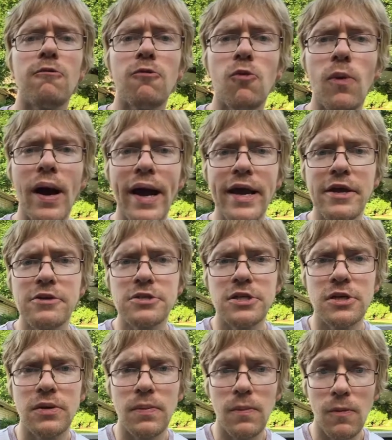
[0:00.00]
why you
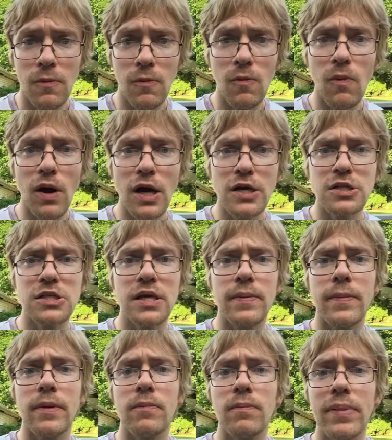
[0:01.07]
should watch
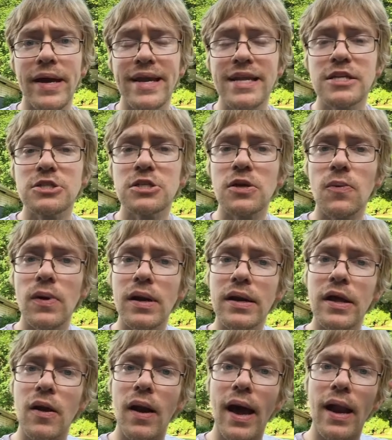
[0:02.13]
him and pay attention to what
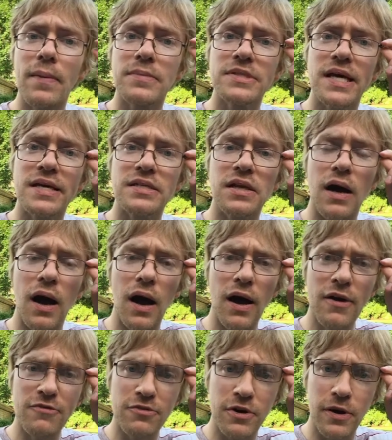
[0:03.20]
Neal Adams has to
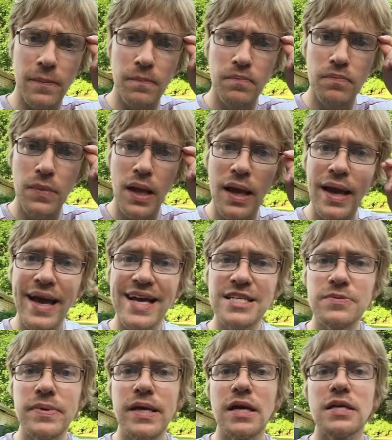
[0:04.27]
offer
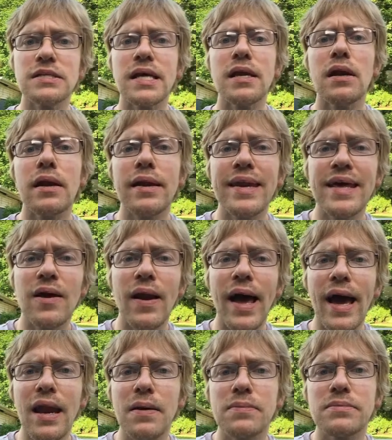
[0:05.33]
is because Neal
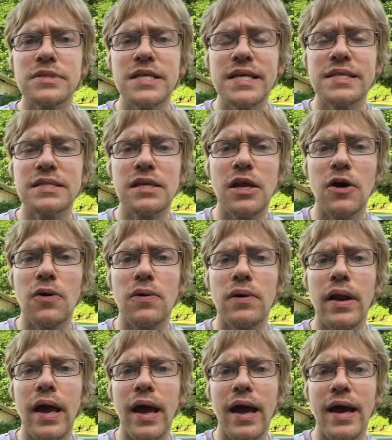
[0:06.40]
Adams is
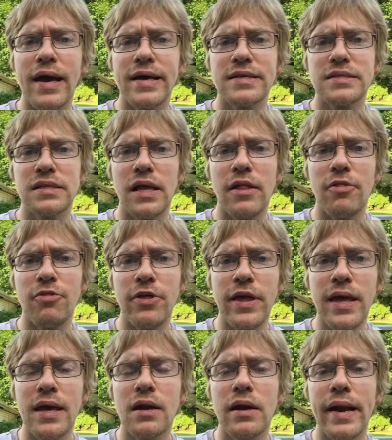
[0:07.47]
known as
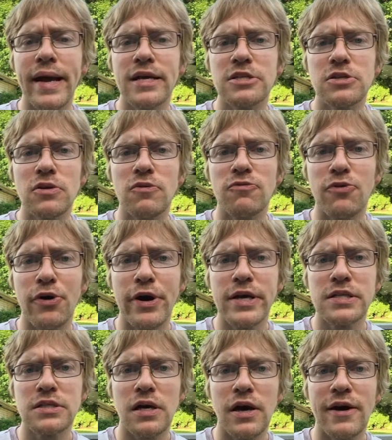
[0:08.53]
the international
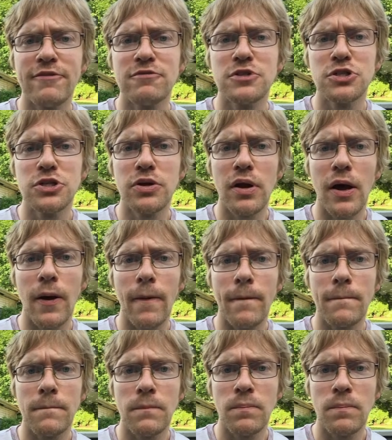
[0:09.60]
voice of judo.